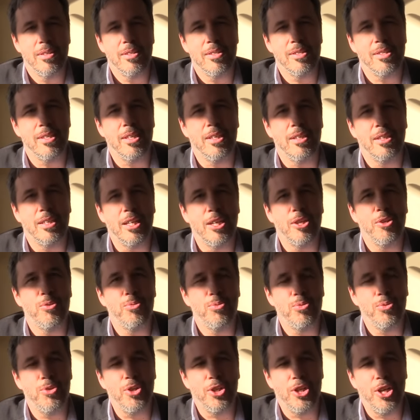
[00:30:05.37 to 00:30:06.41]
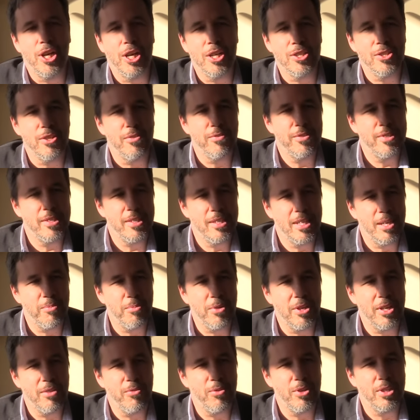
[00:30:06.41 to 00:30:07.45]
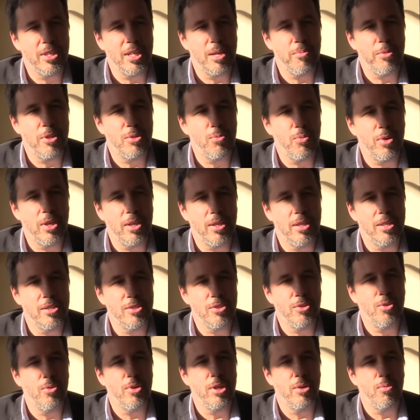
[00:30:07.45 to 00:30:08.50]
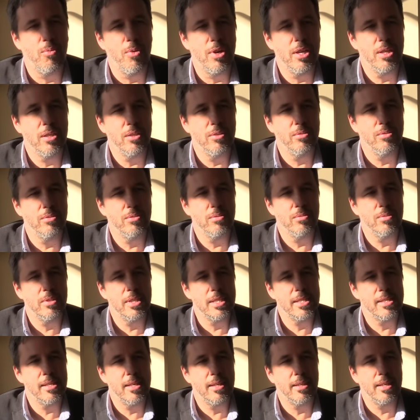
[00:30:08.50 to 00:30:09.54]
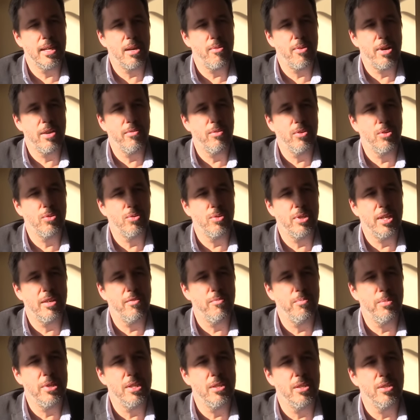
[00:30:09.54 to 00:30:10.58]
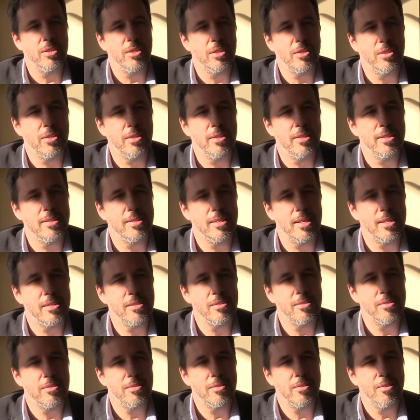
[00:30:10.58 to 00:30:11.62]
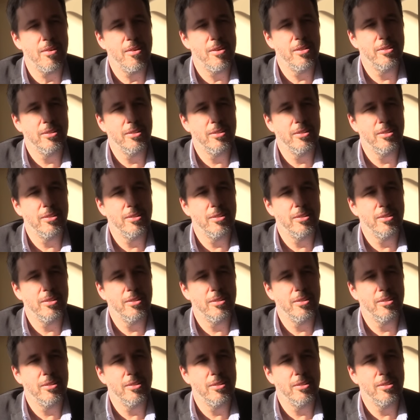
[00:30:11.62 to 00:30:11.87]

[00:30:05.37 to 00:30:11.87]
saying thank you to the gods of cinema every time it went, it's going well. You know, it's like Arrival could have been a total disaster.